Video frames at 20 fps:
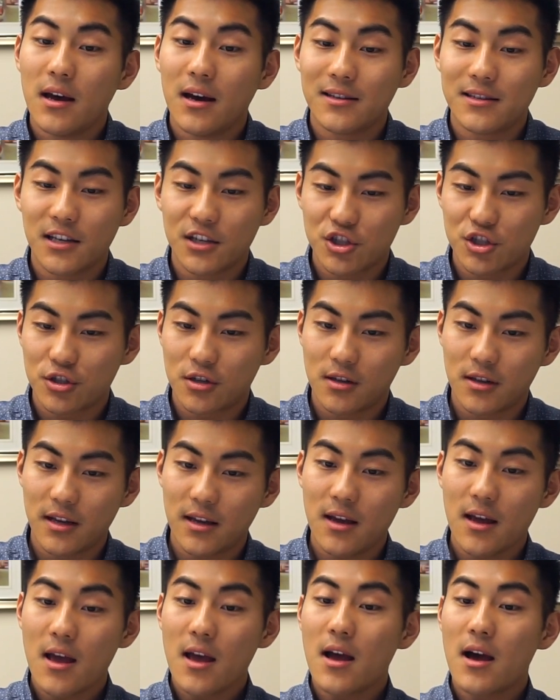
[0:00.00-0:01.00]

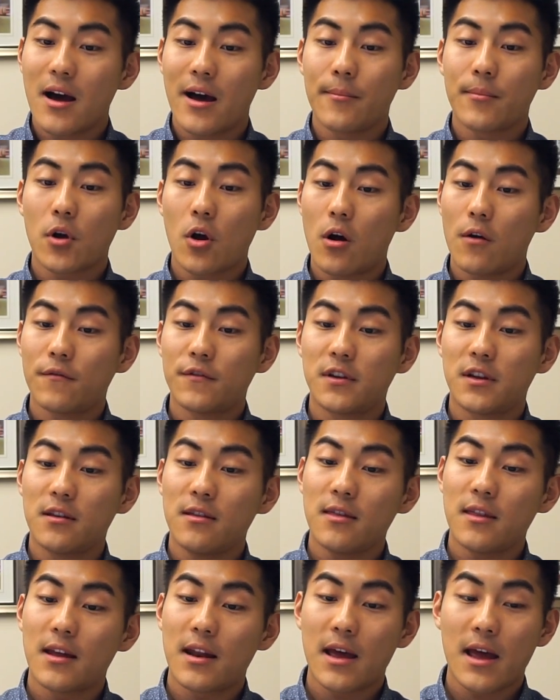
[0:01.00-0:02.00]
Additionally, I'm
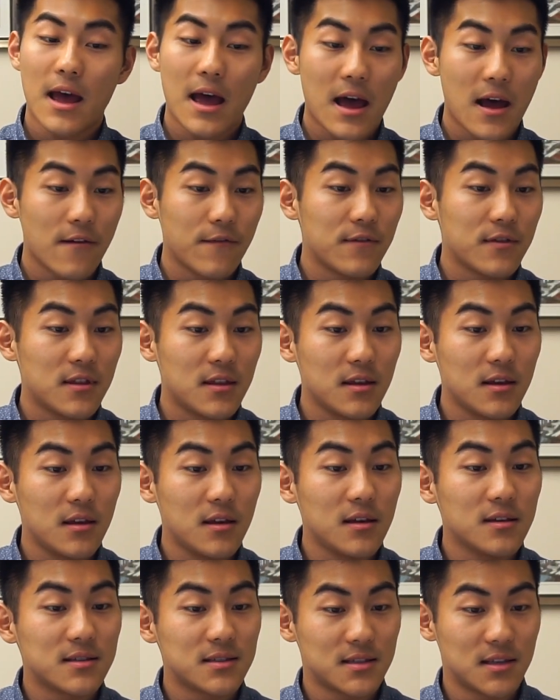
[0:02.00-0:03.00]
confident that I have
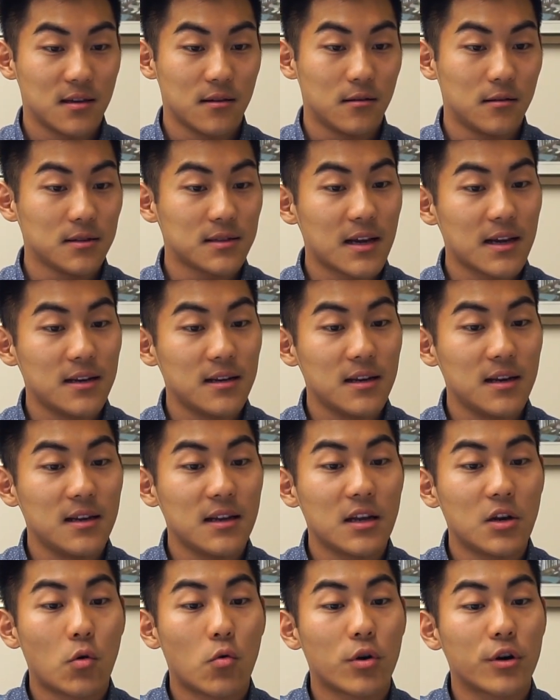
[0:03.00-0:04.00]
the skills I need
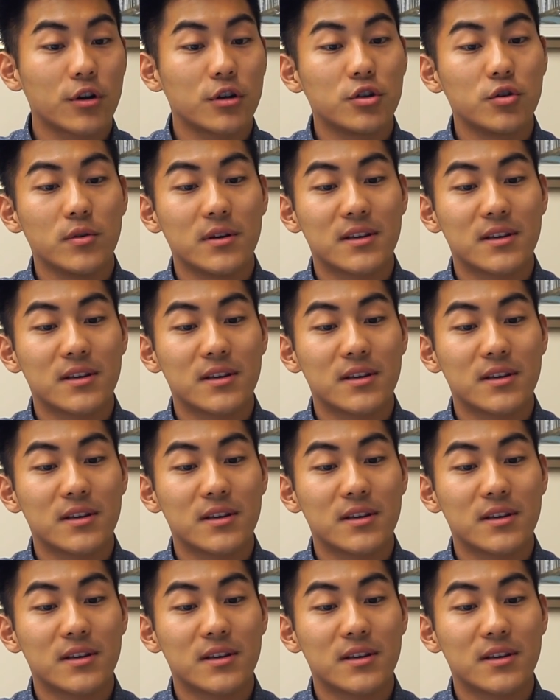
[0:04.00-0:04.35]
in order to